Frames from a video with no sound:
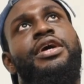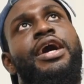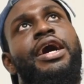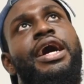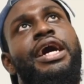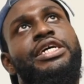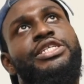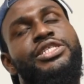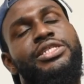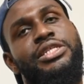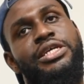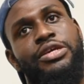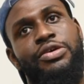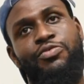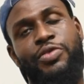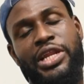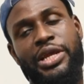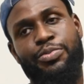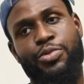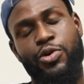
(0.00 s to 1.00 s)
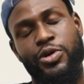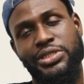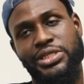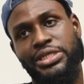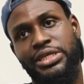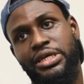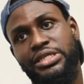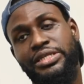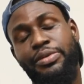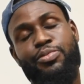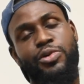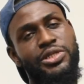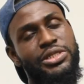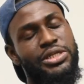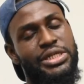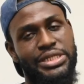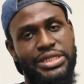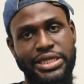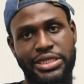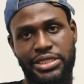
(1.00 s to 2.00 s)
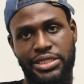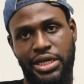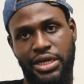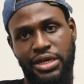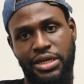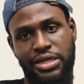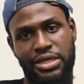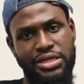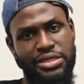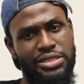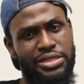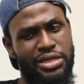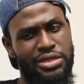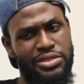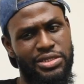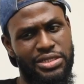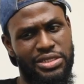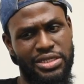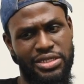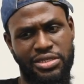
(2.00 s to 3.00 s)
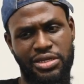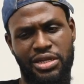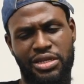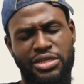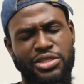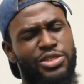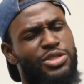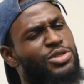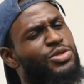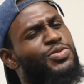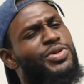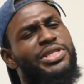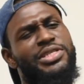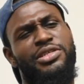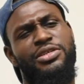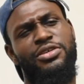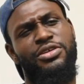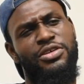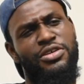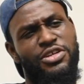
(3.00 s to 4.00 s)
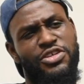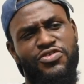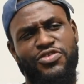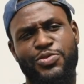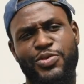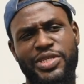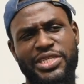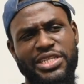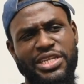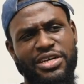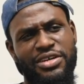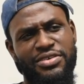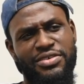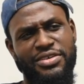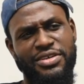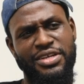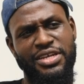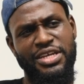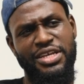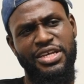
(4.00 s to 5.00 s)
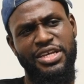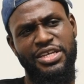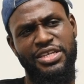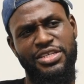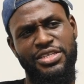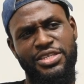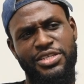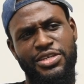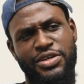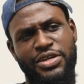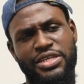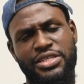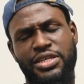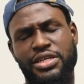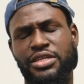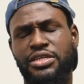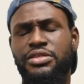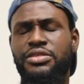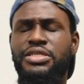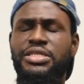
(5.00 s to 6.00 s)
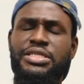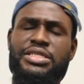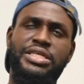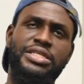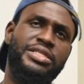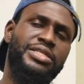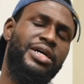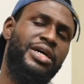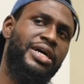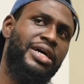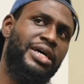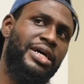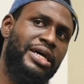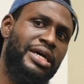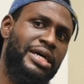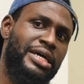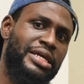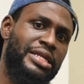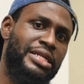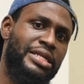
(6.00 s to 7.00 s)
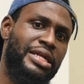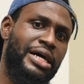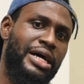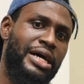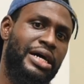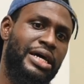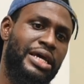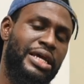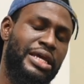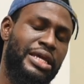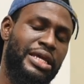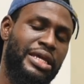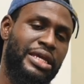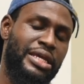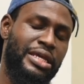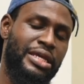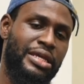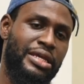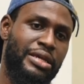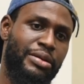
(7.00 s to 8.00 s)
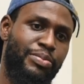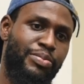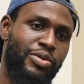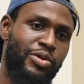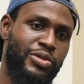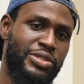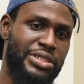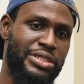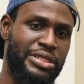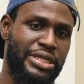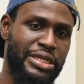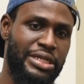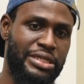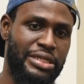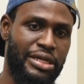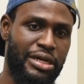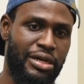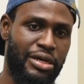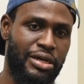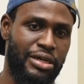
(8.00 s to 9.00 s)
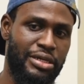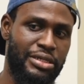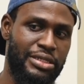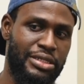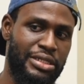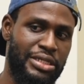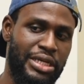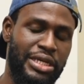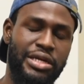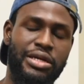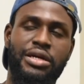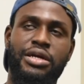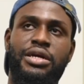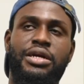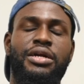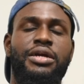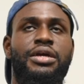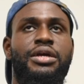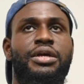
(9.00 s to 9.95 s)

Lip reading: Actually, when they posted, because they're posting on TikTok, I started using TikTok like 2 weeks ago or 3 weeks now. So I started using TikTok and I posted it there,